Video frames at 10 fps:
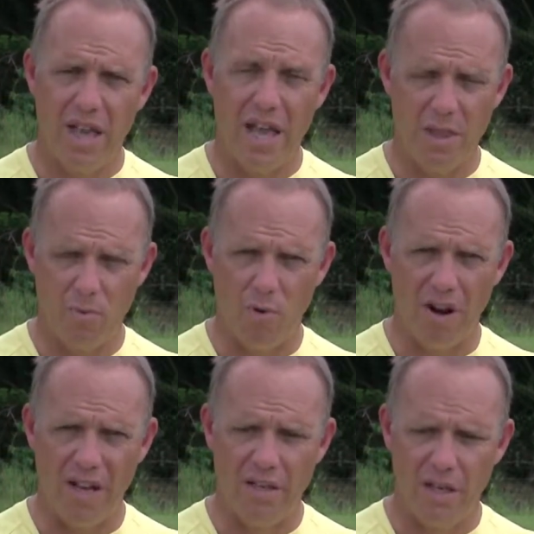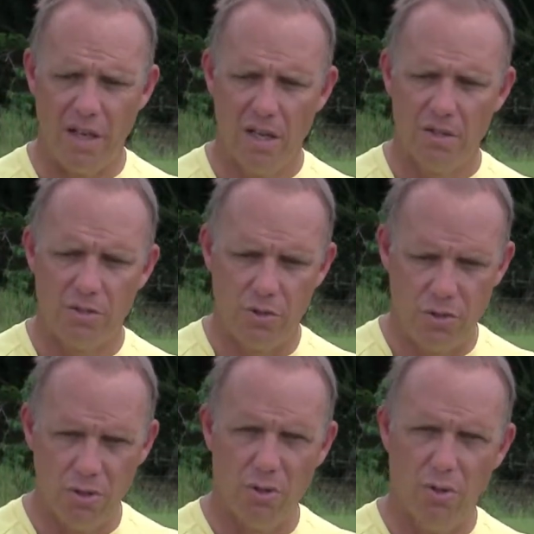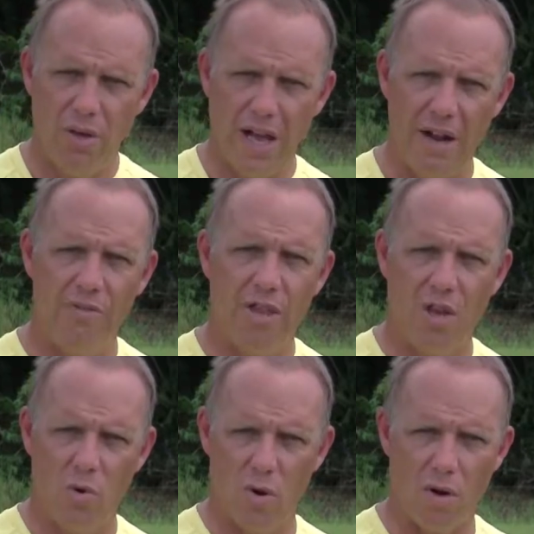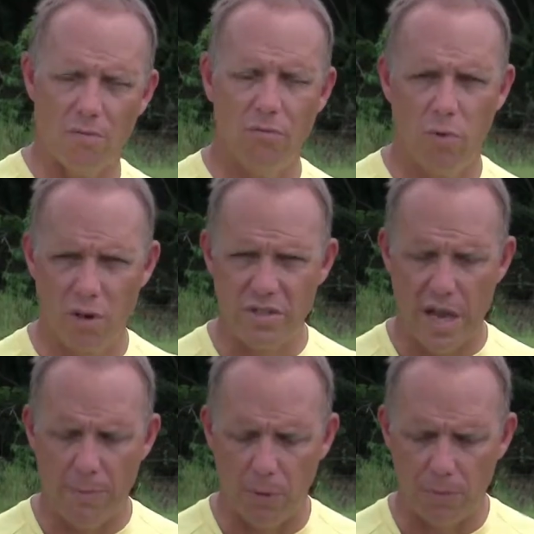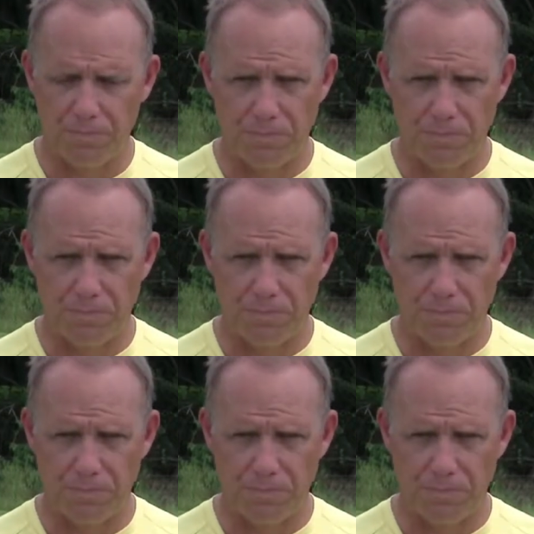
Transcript: and the brain to do everything in order. For example,